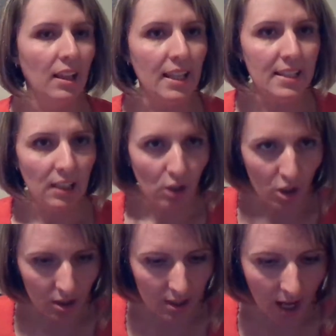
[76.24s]
Let's
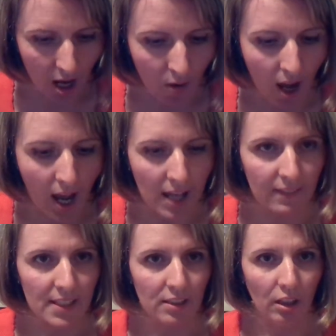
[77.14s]
look now
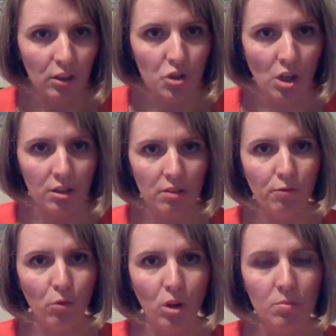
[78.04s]
at the standard charting
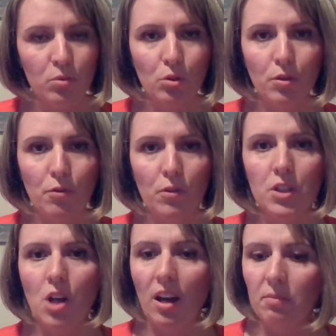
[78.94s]
form to review
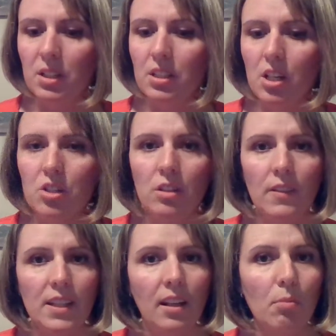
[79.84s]
the documentation
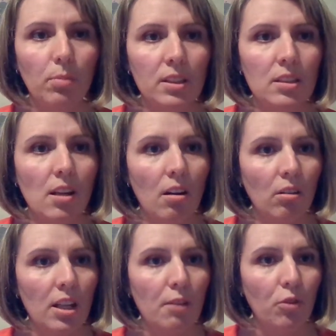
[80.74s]
that I completed
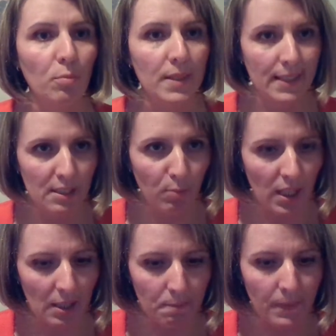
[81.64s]
earlier for Mrs.
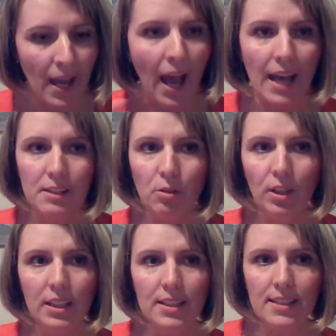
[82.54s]
B. As you
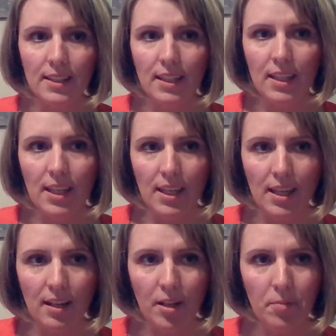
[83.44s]
can see
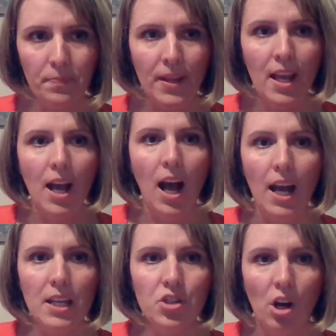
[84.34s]
here,
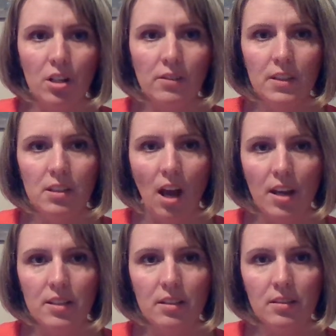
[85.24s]
I charted the
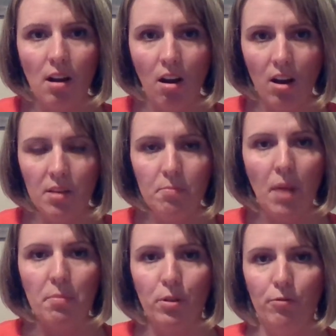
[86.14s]
date and time,
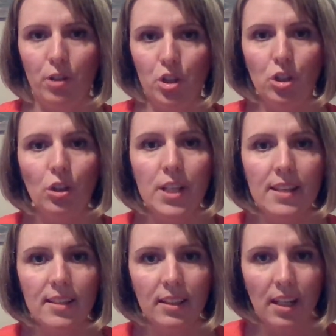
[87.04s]
my professional
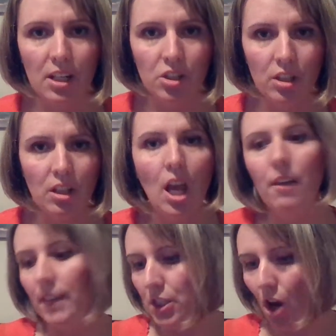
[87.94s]
designation,
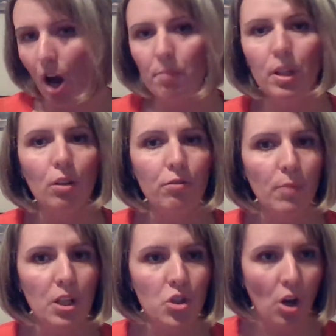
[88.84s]
the topic of
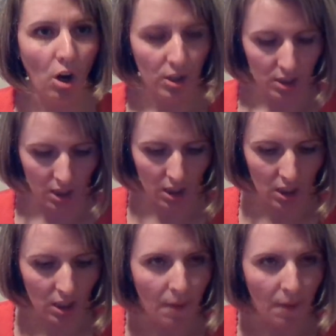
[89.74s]
my charting,